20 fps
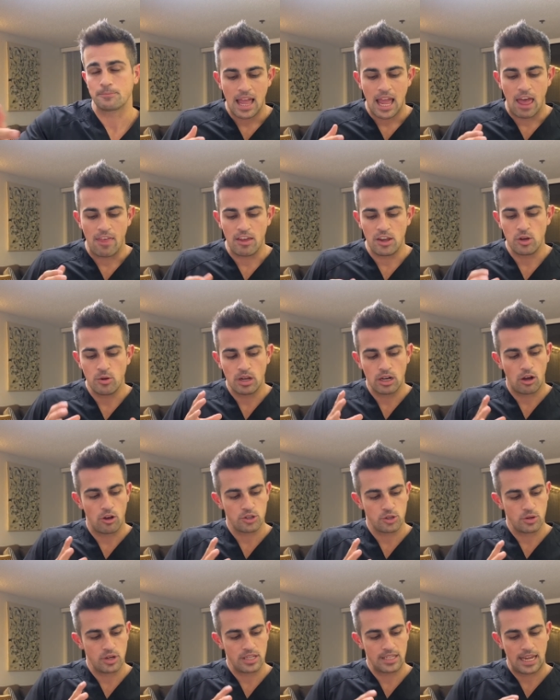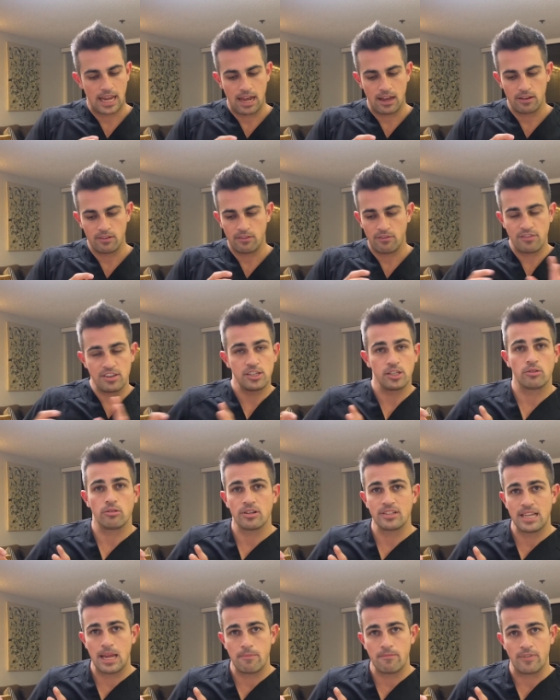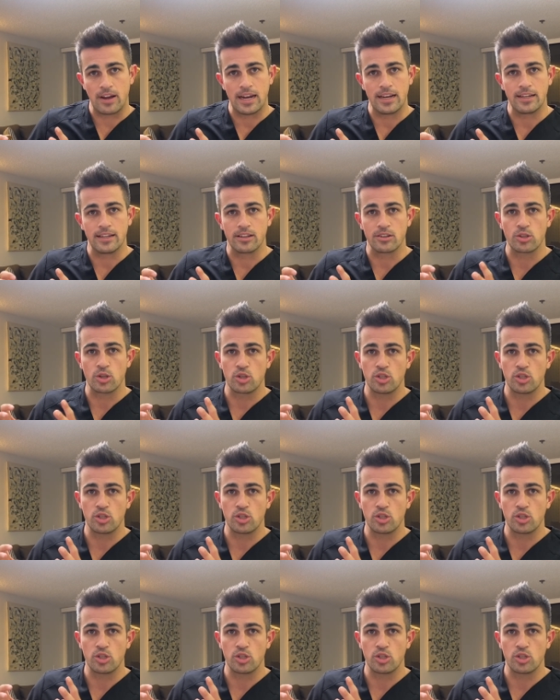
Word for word: And then you can also just have physical exam findings.